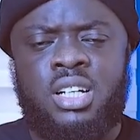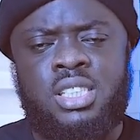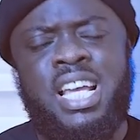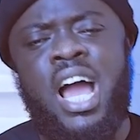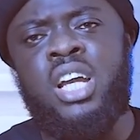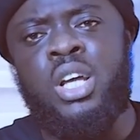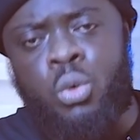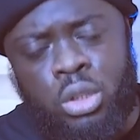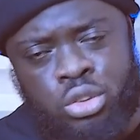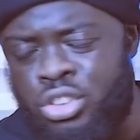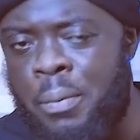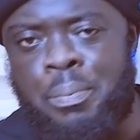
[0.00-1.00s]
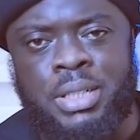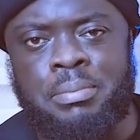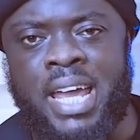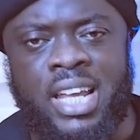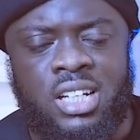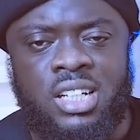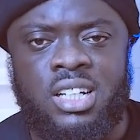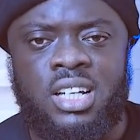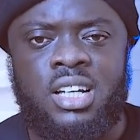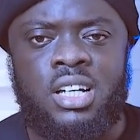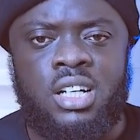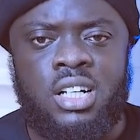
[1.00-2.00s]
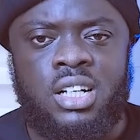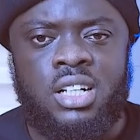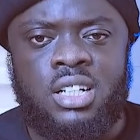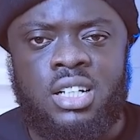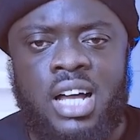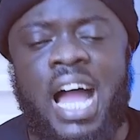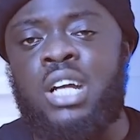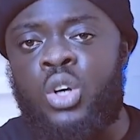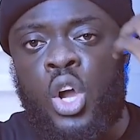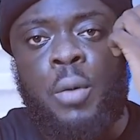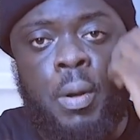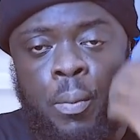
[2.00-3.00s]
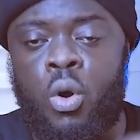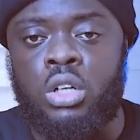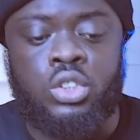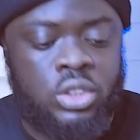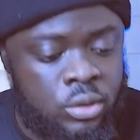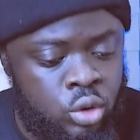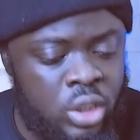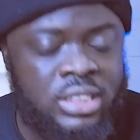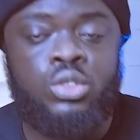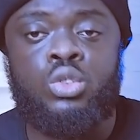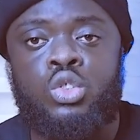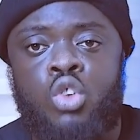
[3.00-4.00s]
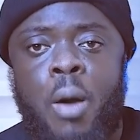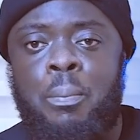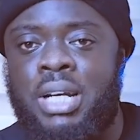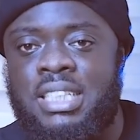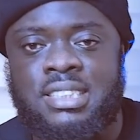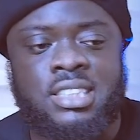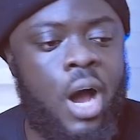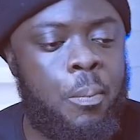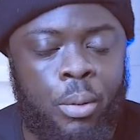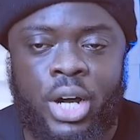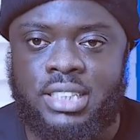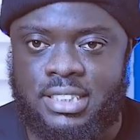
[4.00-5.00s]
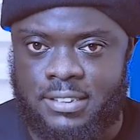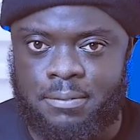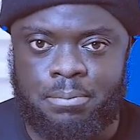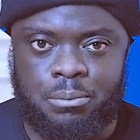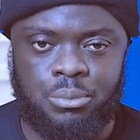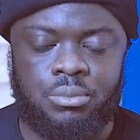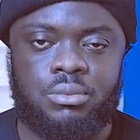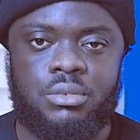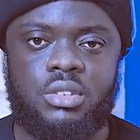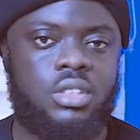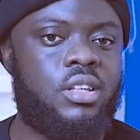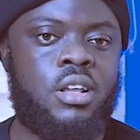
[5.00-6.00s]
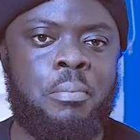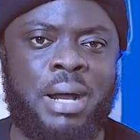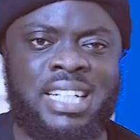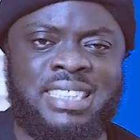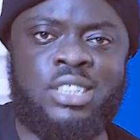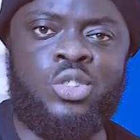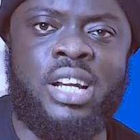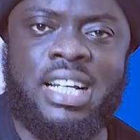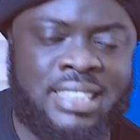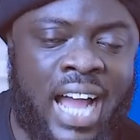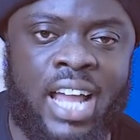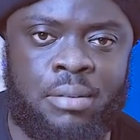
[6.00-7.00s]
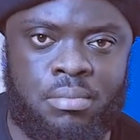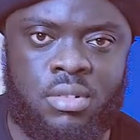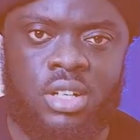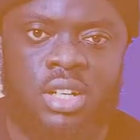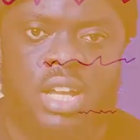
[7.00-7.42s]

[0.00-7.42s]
Yeah, you could trip it, man. I know you people want to use it to score political points, but this is not the time.